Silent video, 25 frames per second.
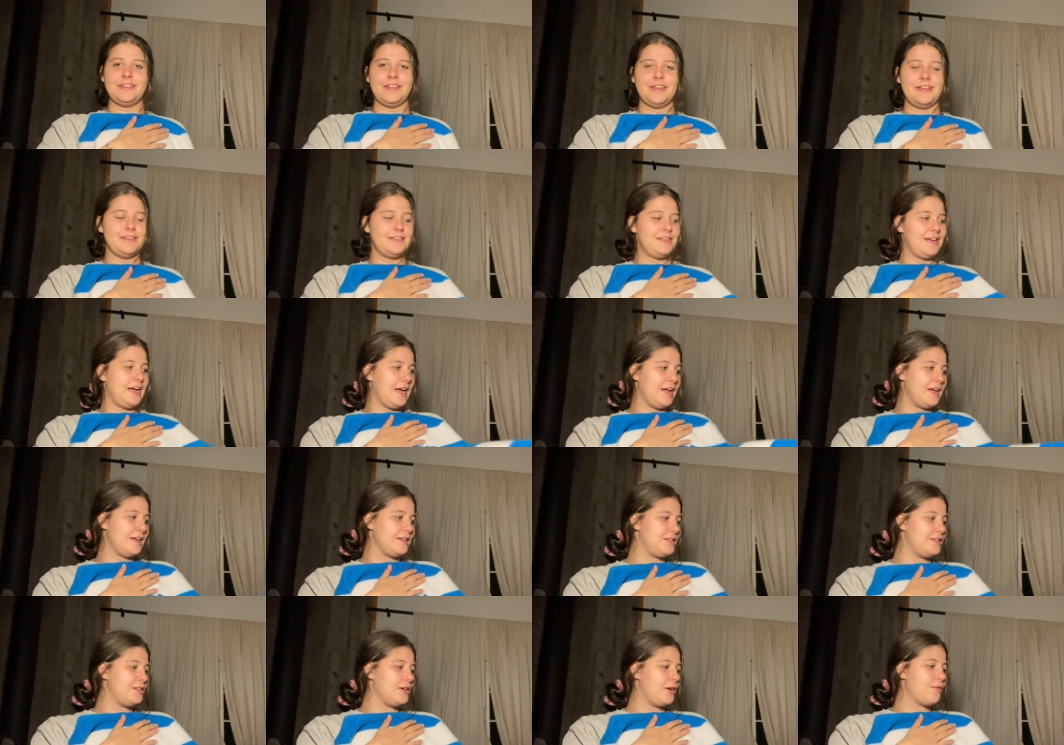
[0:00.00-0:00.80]
is. It
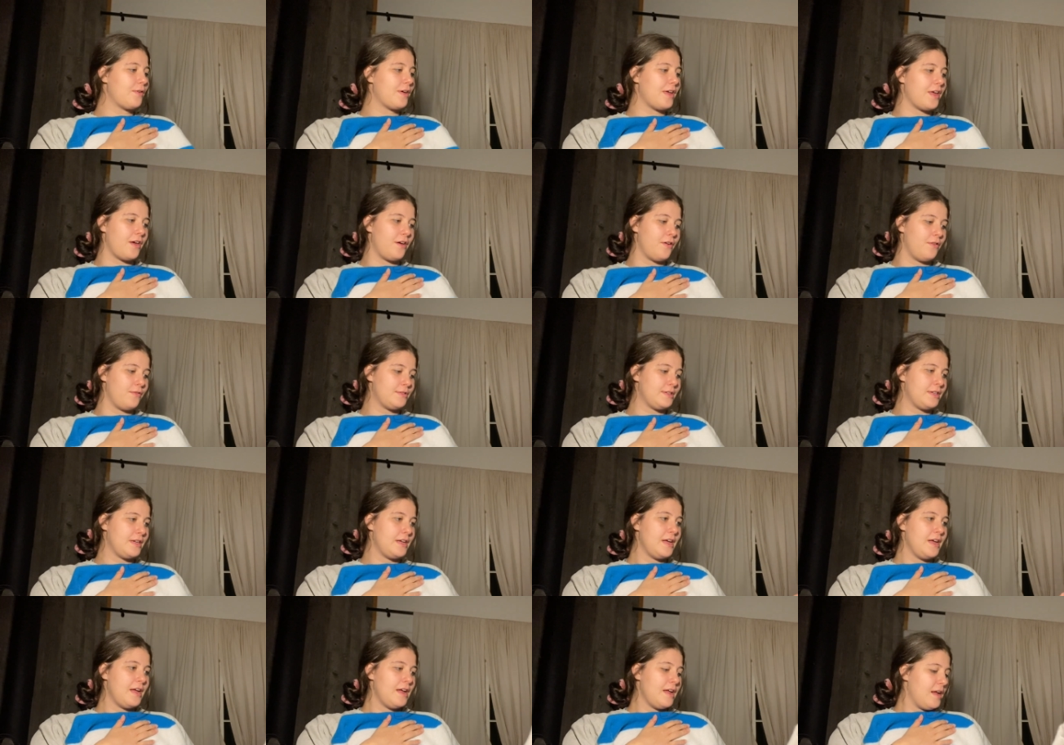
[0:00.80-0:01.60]
is so cute.
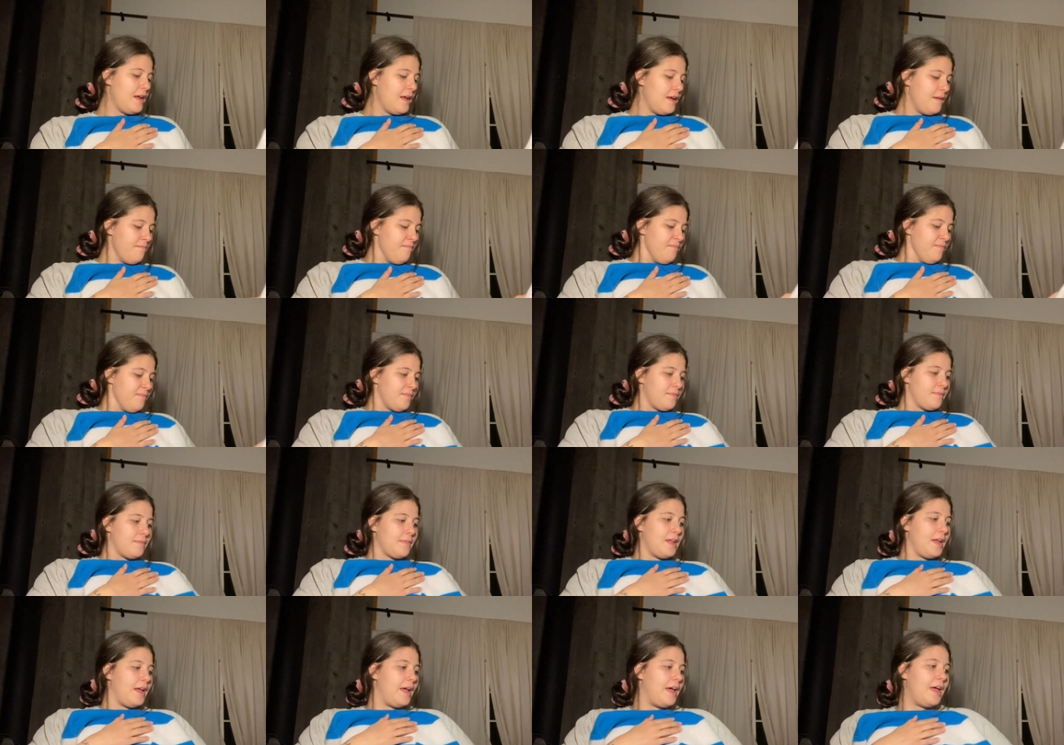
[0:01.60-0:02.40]

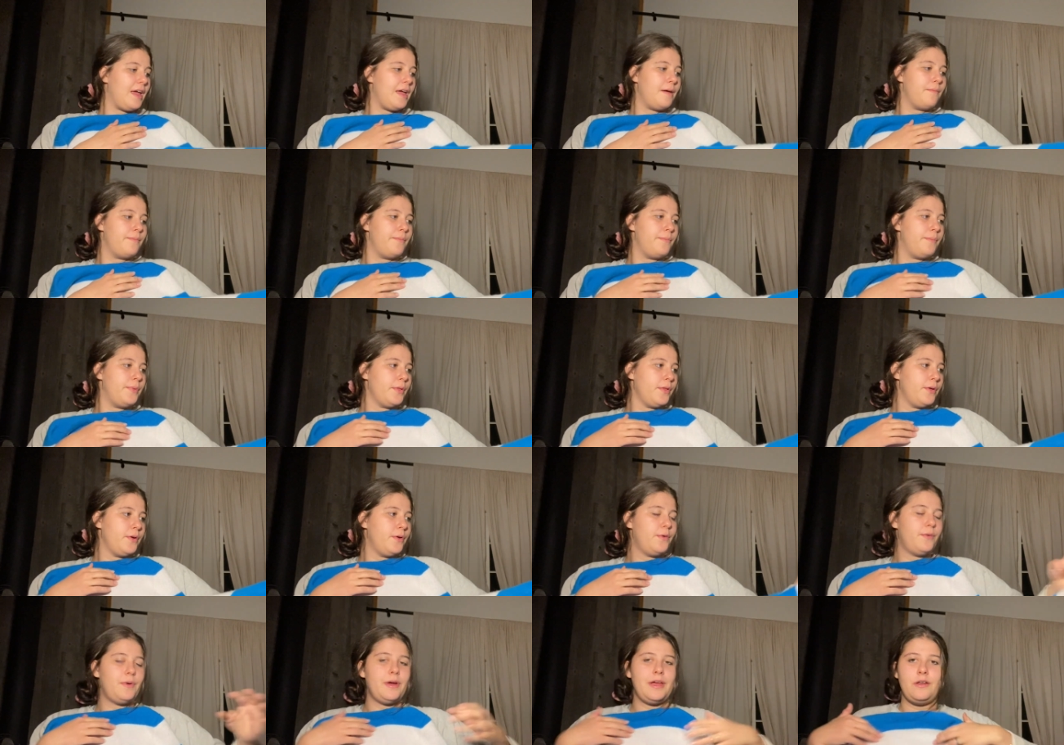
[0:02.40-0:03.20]
A
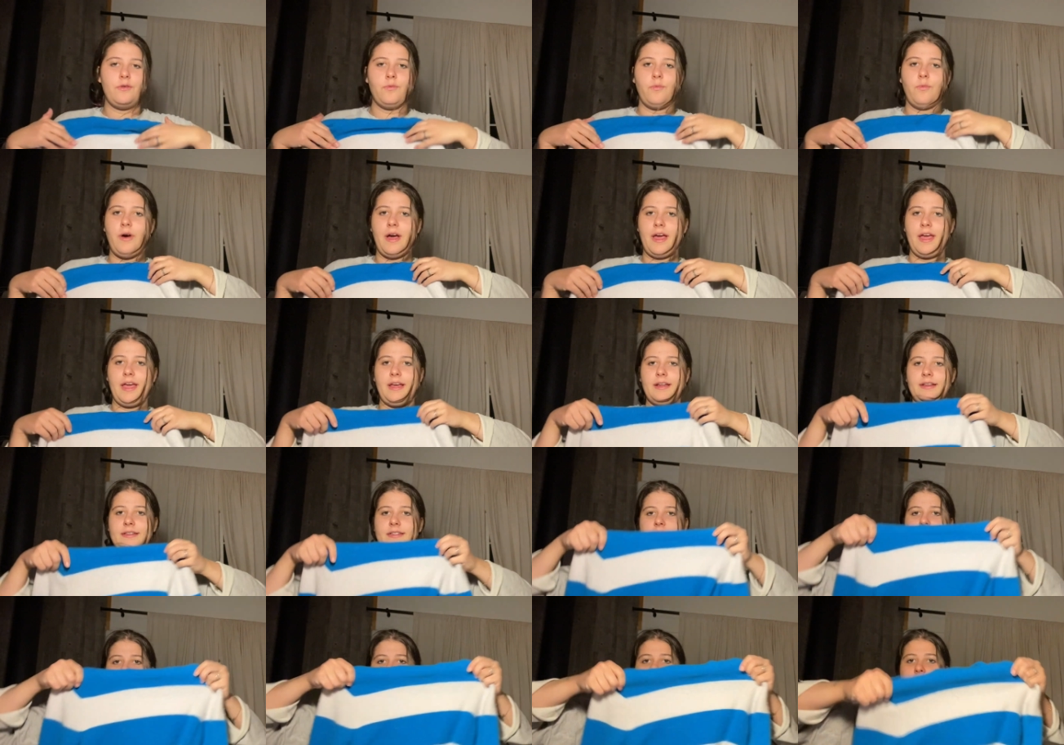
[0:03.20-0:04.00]
blue and white